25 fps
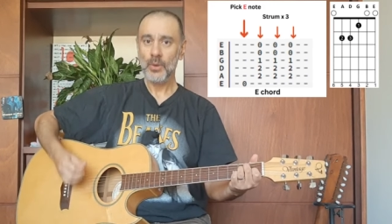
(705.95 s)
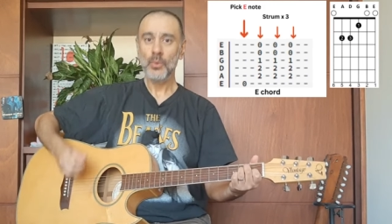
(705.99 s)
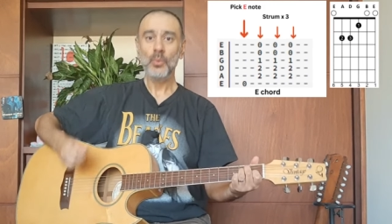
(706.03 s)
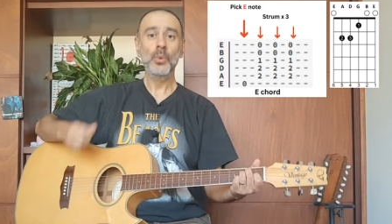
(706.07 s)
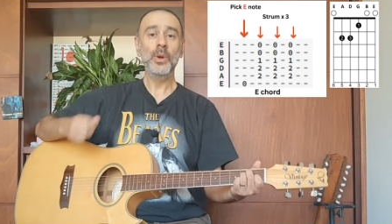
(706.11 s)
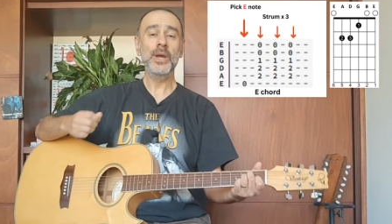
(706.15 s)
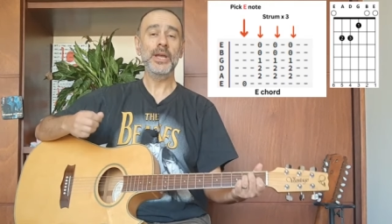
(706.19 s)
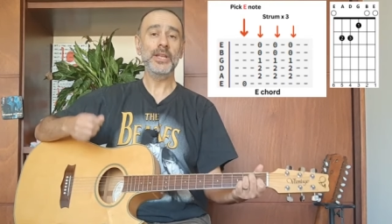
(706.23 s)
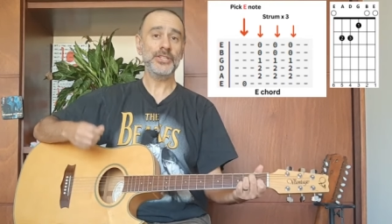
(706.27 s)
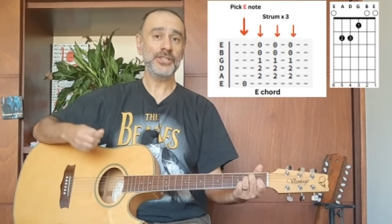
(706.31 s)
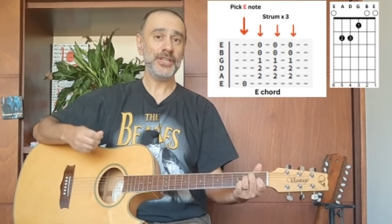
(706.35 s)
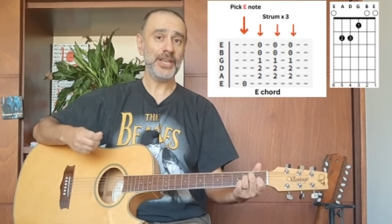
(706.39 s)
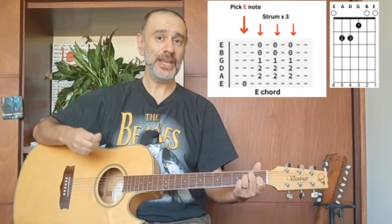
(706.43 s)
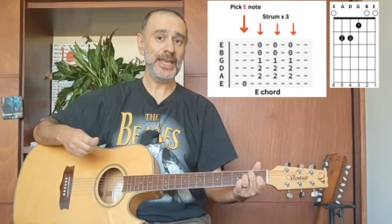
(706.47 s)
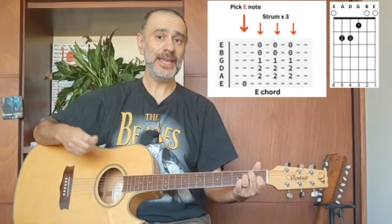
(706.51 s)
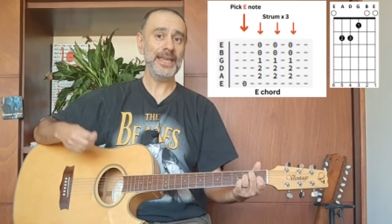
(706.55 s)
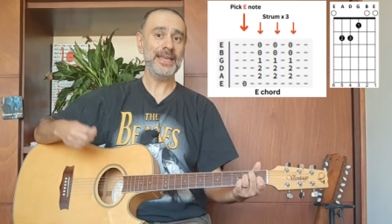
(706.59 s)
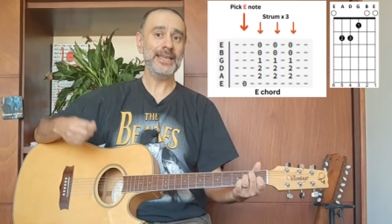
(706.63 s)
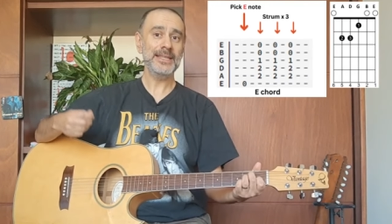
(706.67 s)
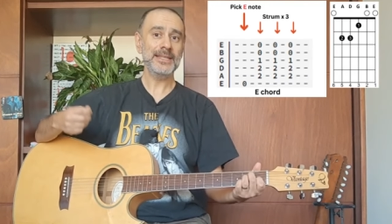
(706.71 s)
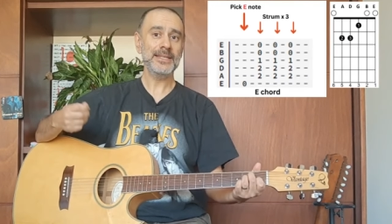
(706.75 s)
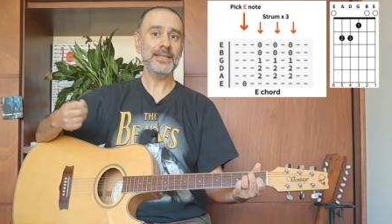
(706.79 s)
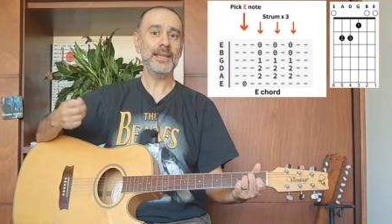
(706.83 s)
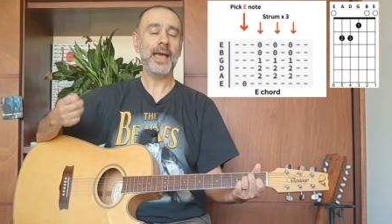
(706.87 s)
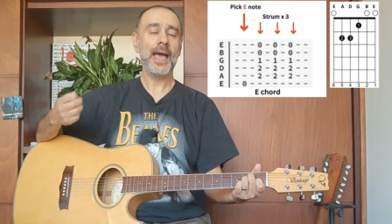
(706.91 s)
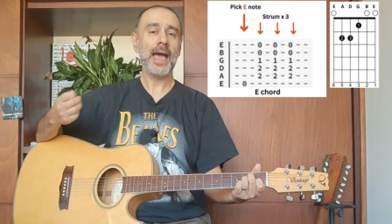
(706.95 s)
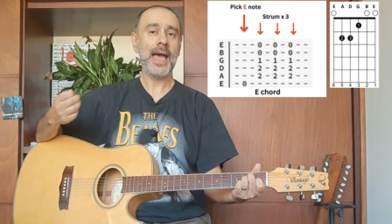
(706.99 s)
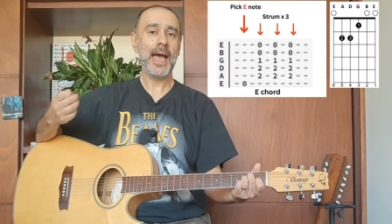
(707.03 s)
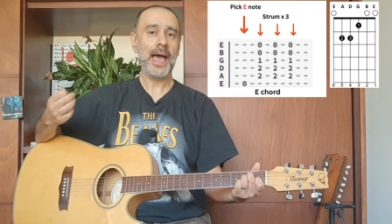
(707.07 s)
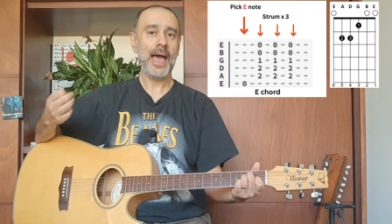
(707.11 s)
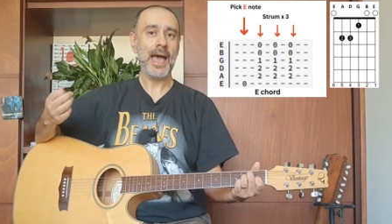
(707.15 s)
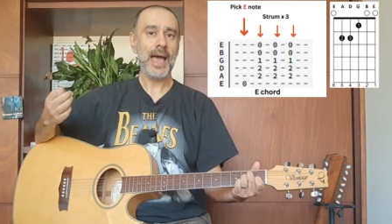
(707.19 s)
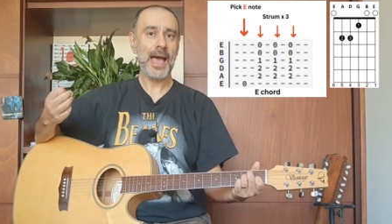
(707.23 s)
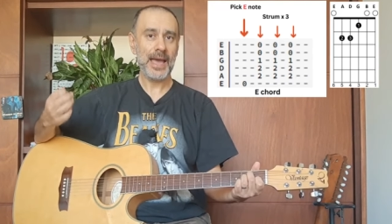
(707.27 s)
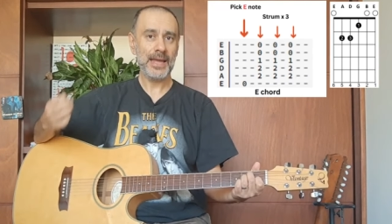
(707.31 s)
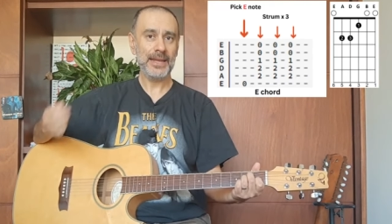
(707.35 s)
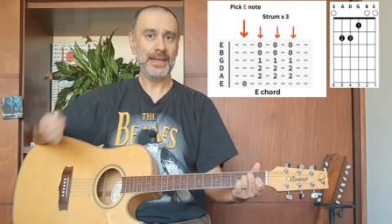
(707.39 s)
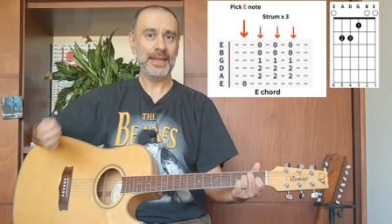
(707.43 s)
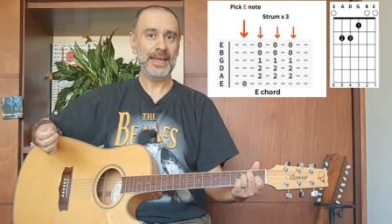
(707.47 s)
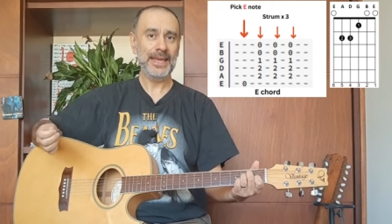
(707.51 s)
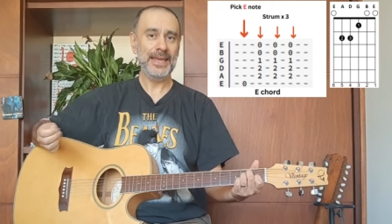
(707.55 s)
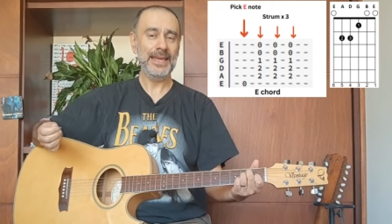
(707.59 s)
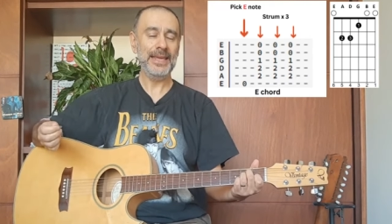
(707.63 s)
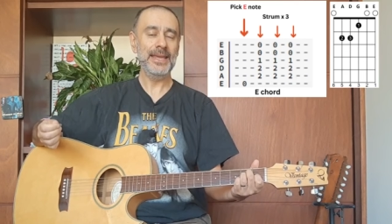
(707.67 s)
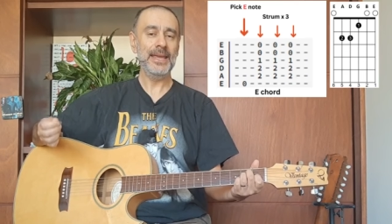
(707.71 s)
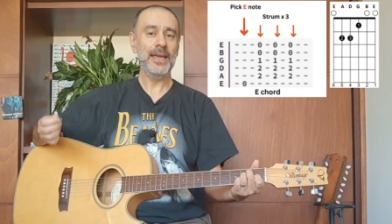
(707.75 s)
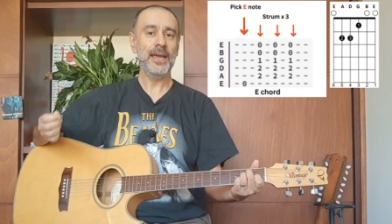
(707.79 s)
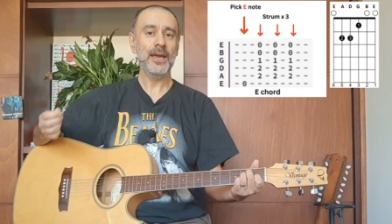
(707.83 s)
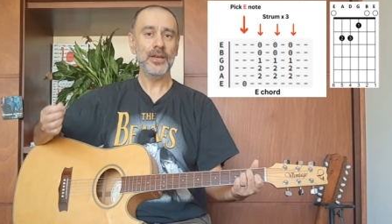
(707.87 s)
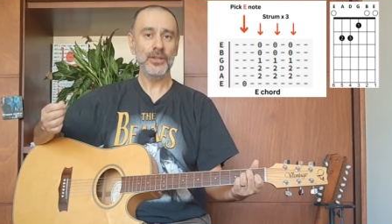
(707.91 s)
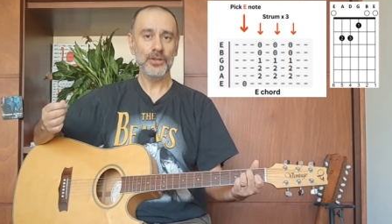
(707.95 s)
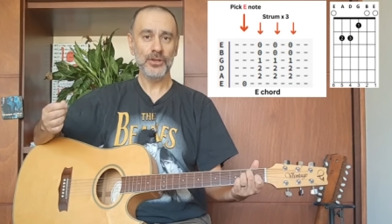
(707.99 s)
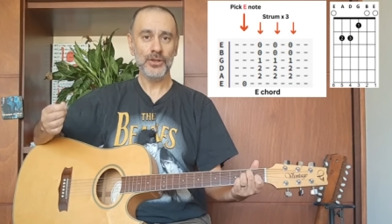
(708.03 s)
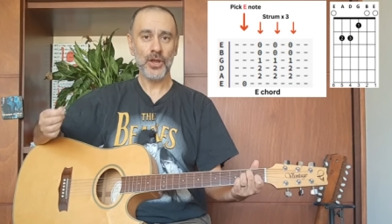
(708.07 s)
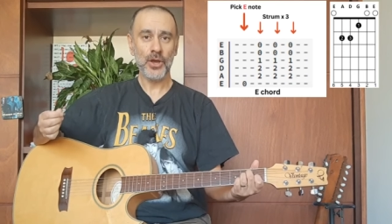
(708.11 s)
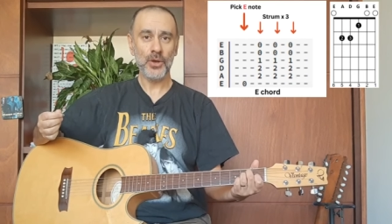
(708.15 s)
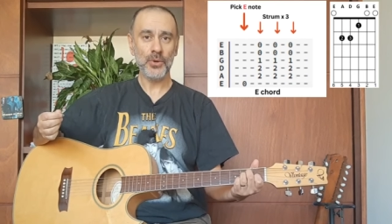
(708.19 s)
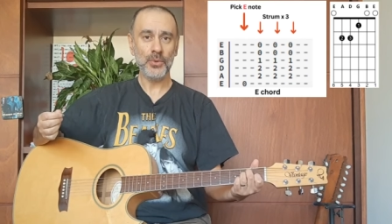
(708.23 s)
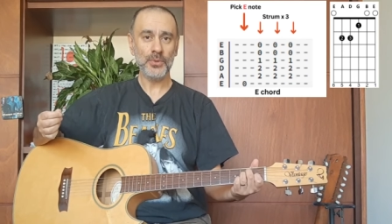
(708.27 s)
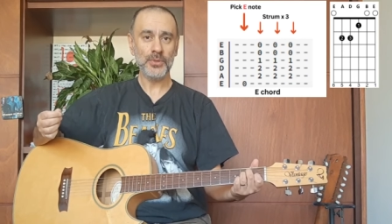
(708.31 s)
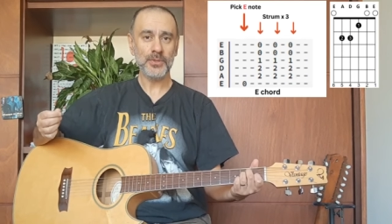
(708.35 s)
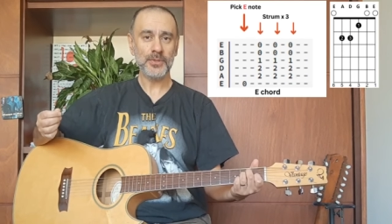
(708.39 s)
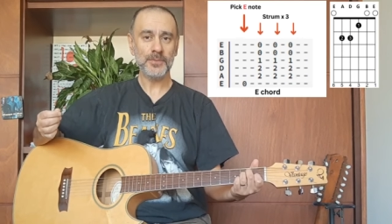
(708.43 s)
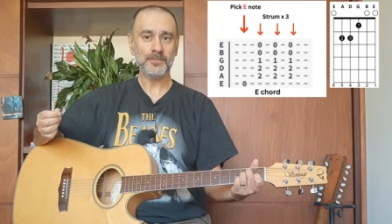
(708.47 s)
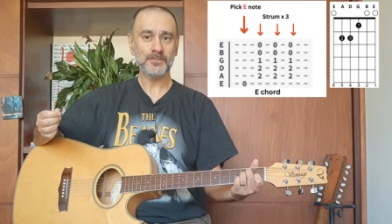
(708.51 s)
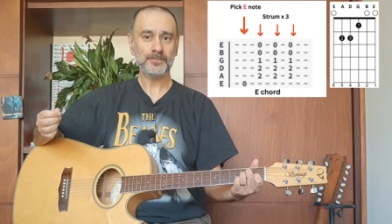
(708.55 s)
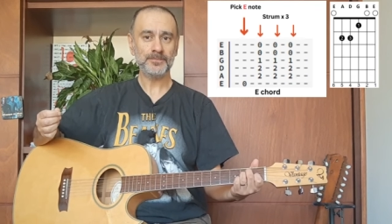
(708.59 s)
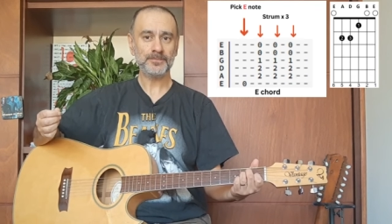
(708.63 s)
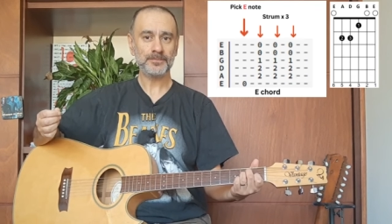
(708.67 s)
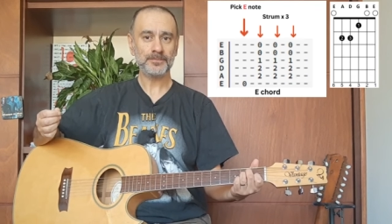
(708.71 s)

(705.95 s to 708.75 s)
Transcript: which is an E note.